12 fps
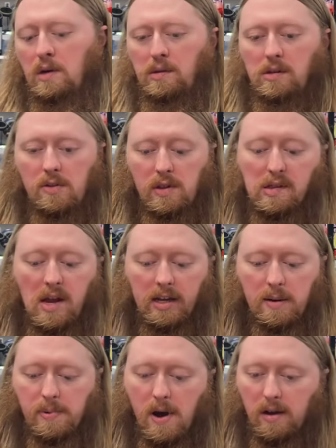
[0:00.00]
so the
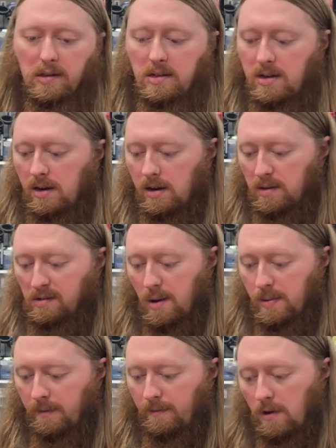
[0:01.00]
second box here is
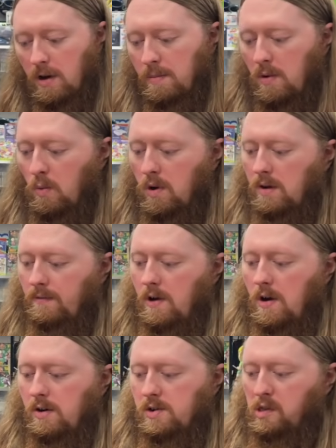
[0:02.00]
coming from one of
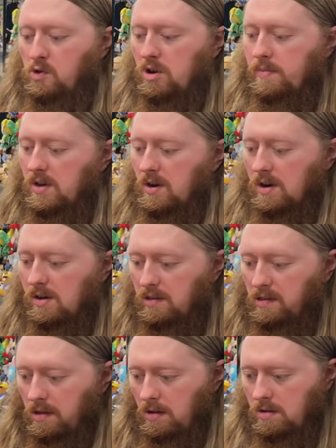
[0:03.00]
our
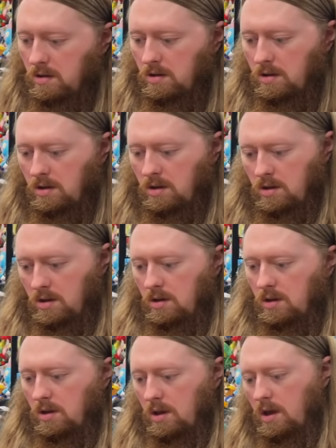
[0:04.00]
distributors.
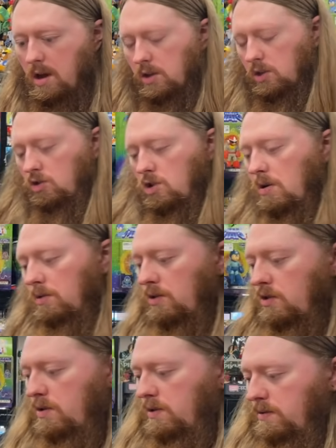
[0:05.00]
And I don't
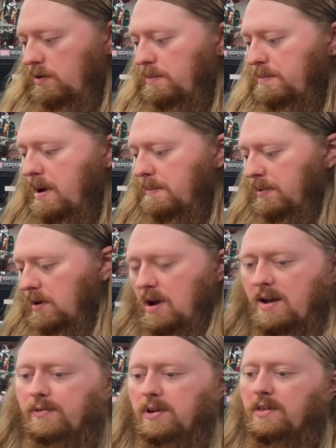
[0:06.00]
remember
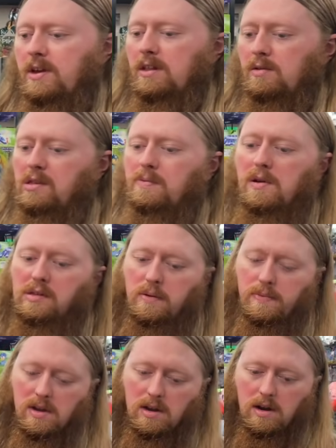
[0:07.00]
everything that was supposed to
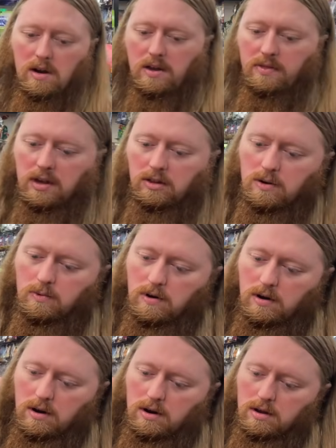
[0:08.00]
be in here. I think there
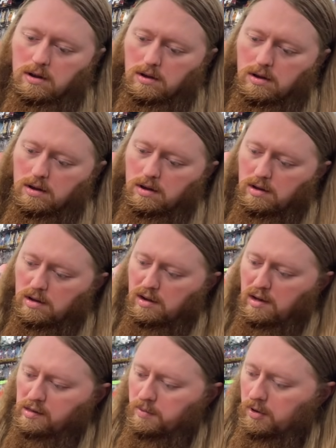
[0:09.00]
were
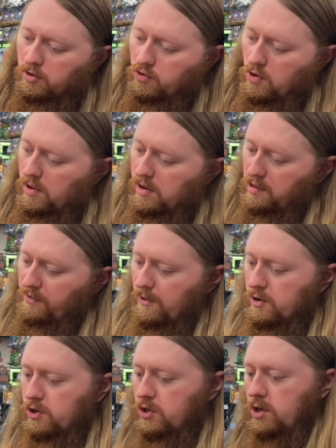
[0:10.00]
some controllers
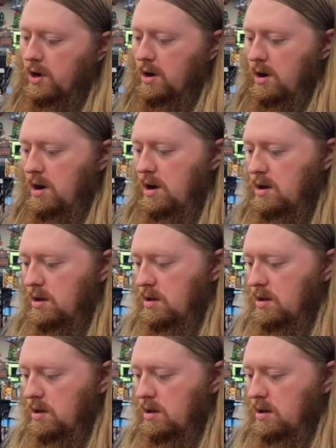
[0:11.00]
for sure.